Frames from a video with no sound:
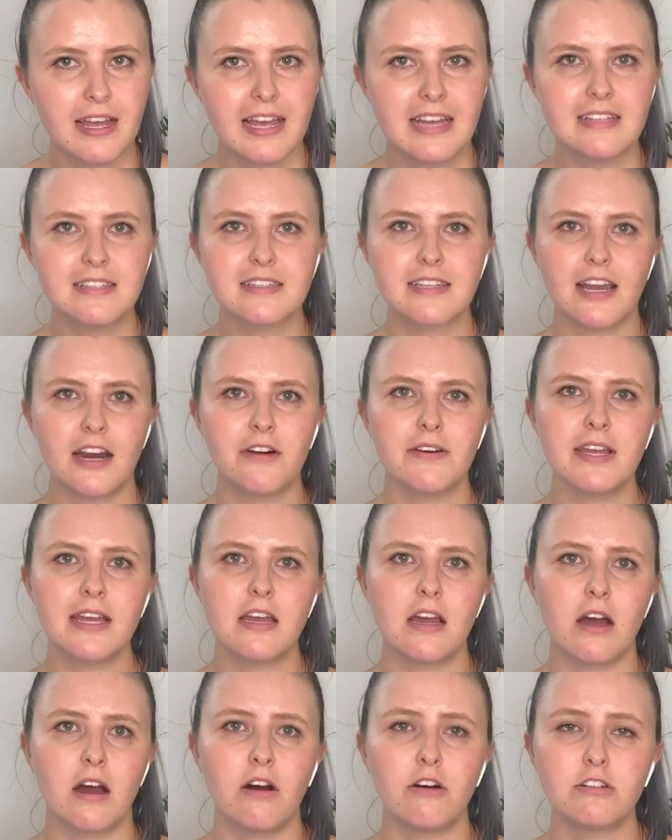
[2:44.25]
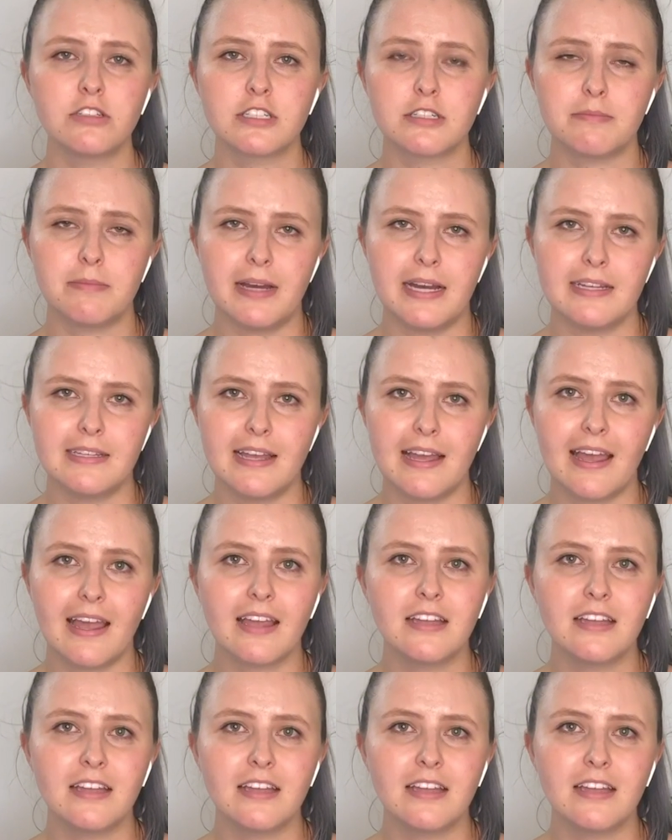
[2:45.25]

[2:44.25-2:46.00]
is carried out by the